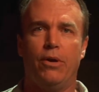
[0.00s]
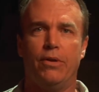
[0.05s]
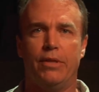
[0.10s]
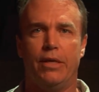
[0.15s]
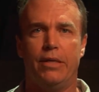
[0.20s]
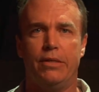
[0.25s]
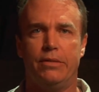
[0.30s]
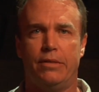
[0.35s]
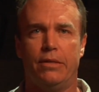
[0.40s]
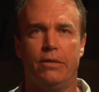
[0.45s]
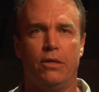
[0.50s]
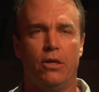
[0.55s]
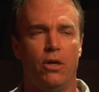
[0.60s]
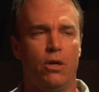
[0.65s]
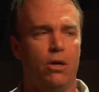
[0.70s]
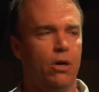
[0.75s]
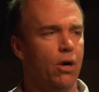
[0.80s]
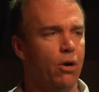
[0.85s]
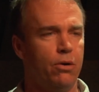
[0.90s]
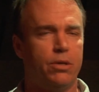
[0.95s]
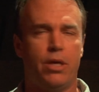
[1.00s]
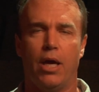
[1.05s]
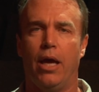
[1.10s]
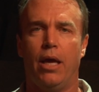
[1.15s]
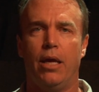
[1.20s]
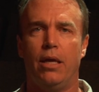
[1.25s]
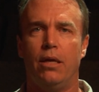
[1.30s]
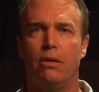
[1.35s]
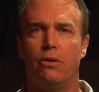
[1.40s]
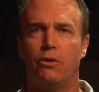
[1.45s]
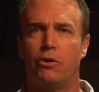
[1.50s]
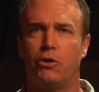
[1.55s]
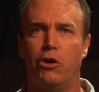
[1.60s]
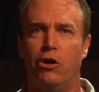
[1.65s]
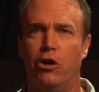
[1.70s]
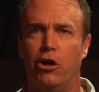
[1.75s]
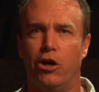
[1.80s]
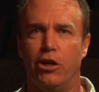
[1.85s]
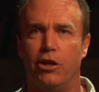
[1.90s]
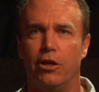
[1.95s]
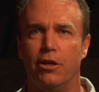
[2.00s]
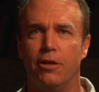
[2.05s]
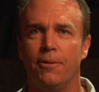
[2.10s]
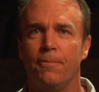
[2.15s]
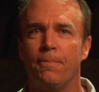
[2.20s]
and then he said, okay, good.